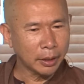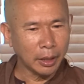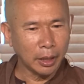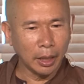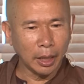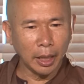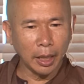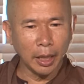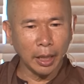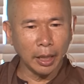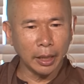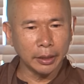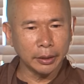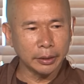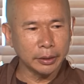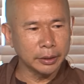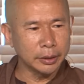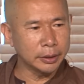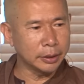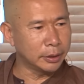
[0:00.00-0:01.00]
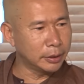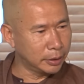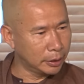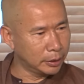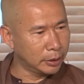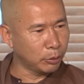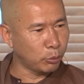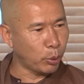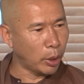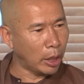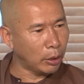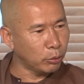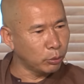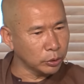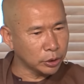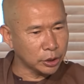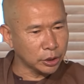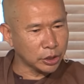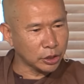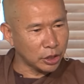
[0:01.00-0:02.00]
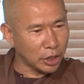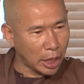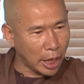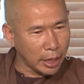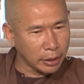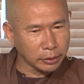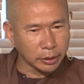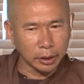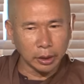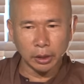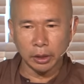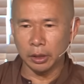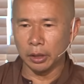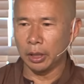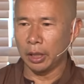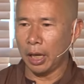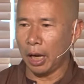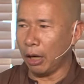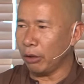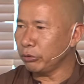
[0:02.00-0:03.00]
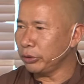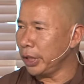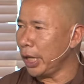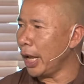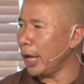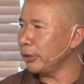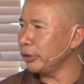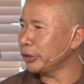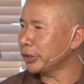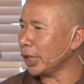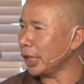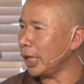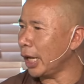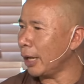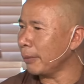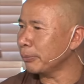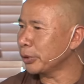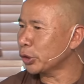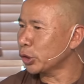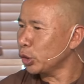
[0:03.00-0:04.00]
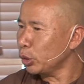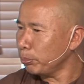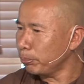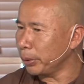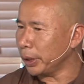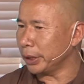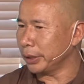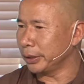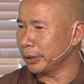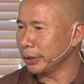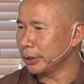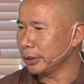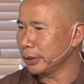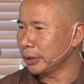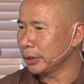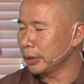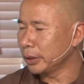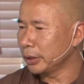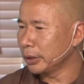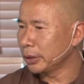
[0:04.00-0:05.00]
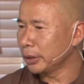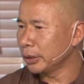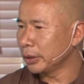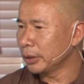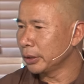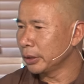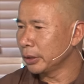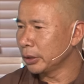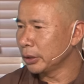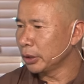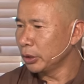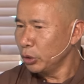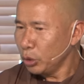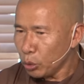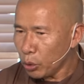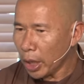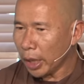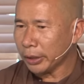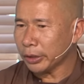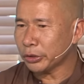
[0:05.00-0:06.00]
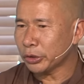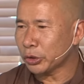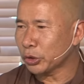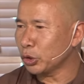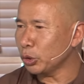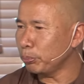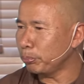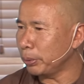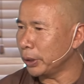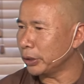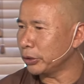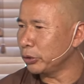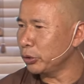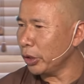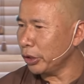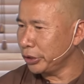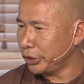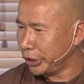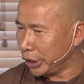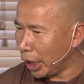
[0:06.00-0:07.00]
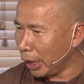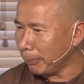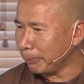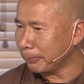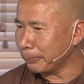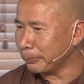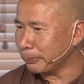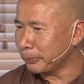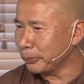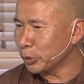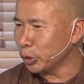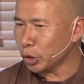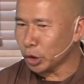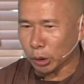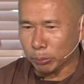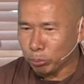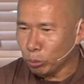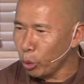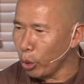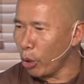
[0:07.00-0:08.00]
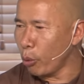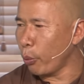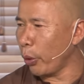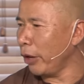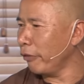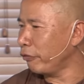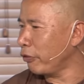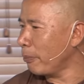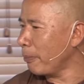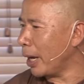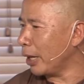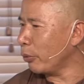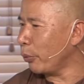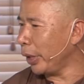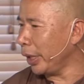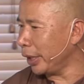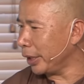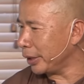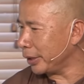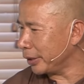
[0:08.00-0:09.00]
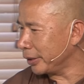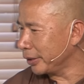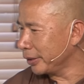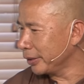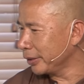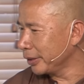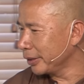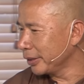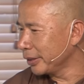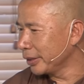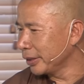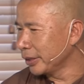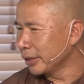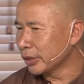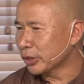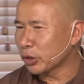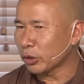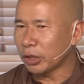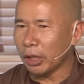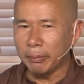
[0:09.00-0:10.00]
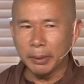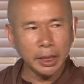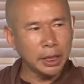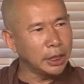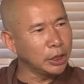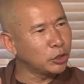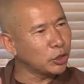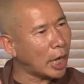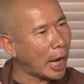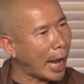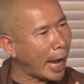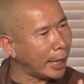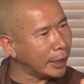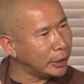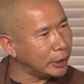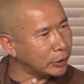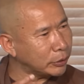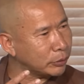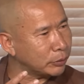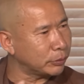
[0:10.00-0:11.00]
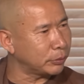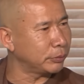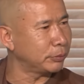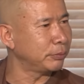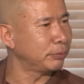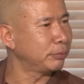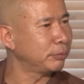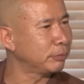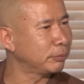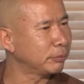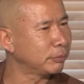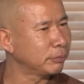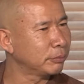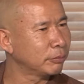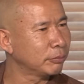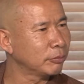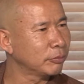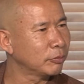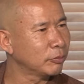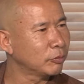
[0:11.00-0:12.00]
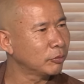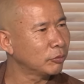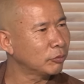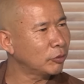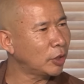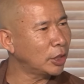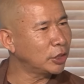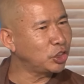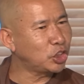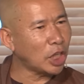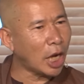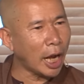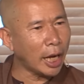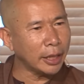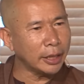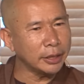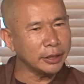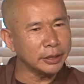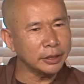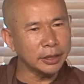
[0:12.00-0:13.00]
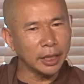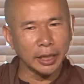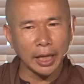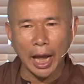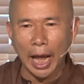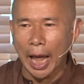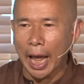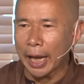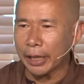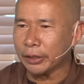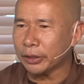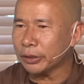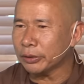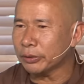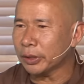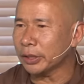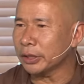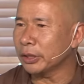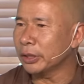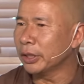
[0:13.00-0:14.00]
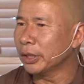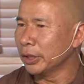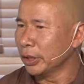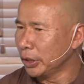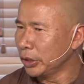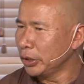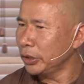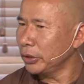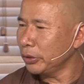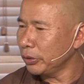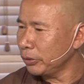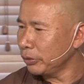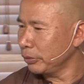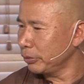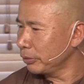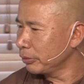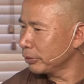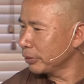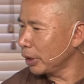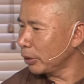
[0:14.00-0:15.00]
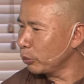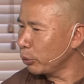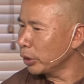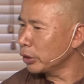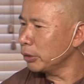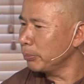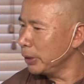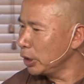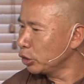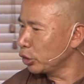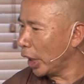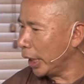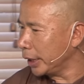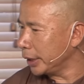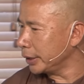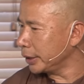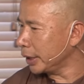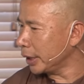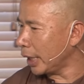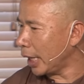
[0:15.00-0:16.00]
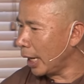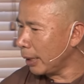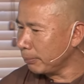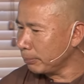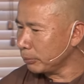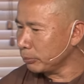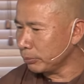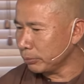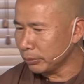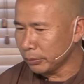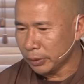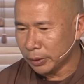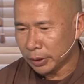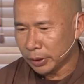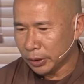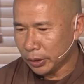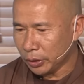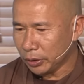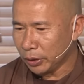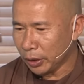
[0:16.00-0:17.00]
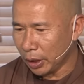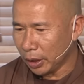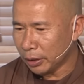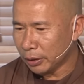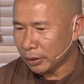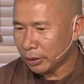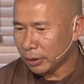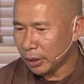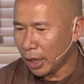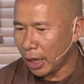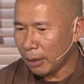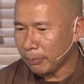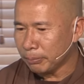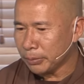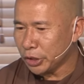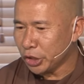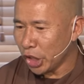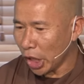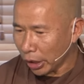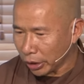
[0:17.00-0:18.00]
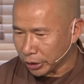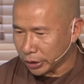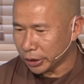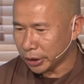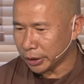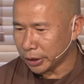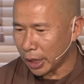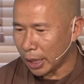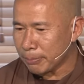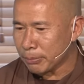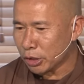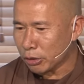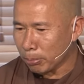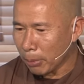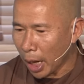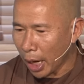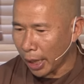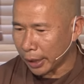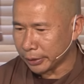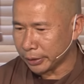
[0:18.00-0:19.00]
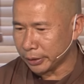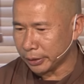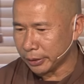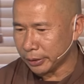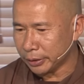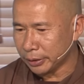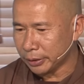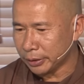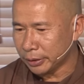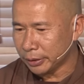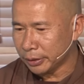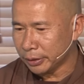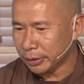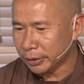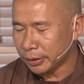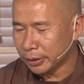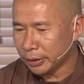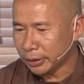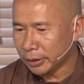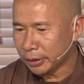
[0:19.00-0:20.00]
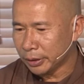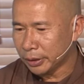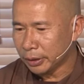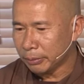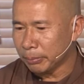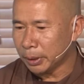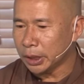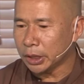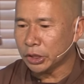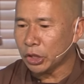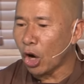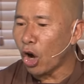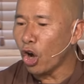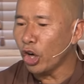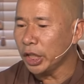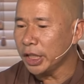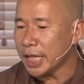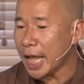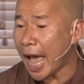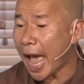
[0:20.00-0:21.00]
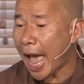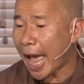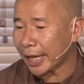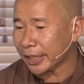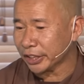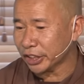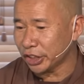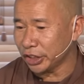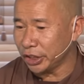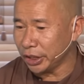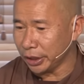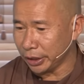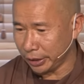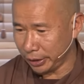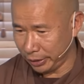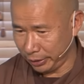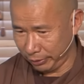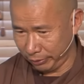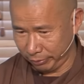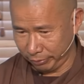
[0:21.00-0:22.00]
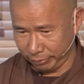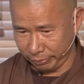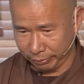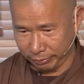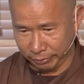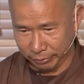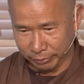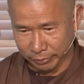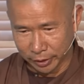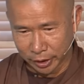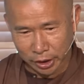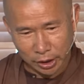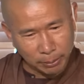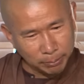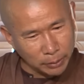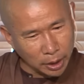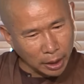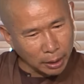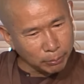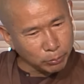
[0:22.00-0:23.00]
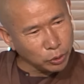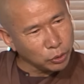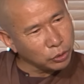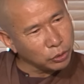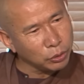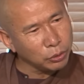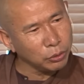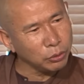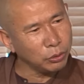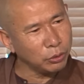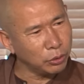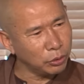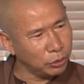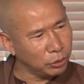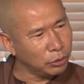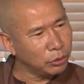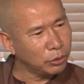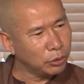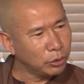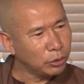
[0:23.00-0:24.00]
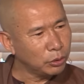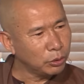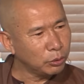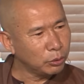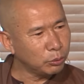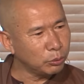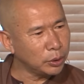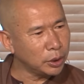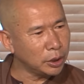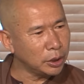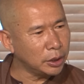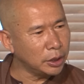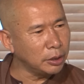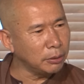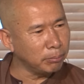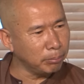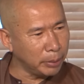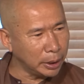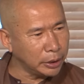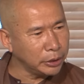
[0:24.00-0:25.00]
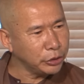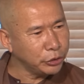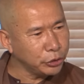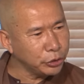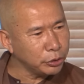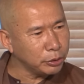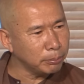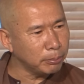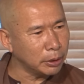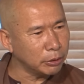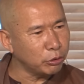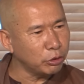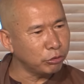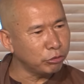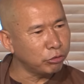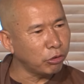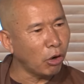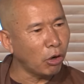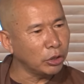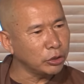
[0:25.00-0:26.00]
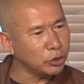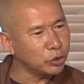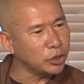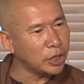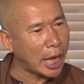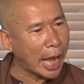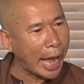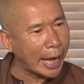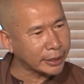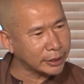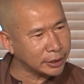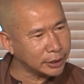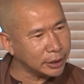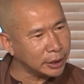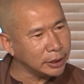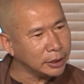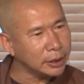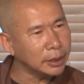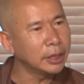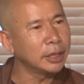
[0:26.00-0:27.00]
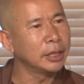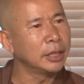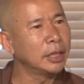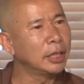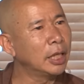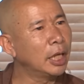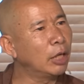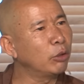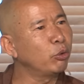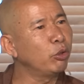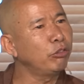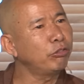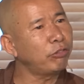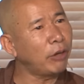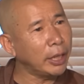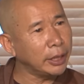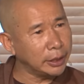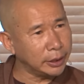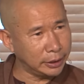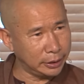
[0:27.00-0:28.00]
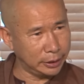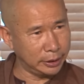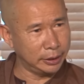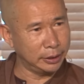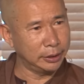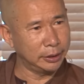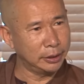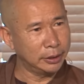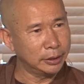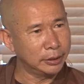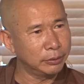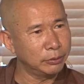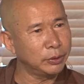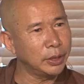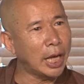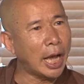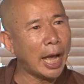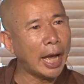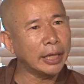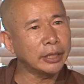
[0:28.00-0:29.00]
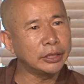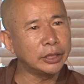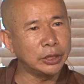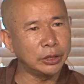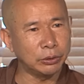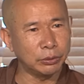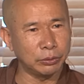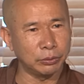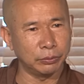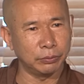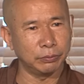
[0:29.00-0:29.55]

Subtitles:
And the quail who just land, say, how dare you say I'm stupid? You are stupid. You are dumb. You should move away from my way. So they begin to argue. They challenge, they argue, they, you know, they want to be right. That I'm, you know, I'm intelligent, I'm smart. But it's only accident. Sometimes, you know, we didn't mean to, but we fall into an accident and we fight. We argue.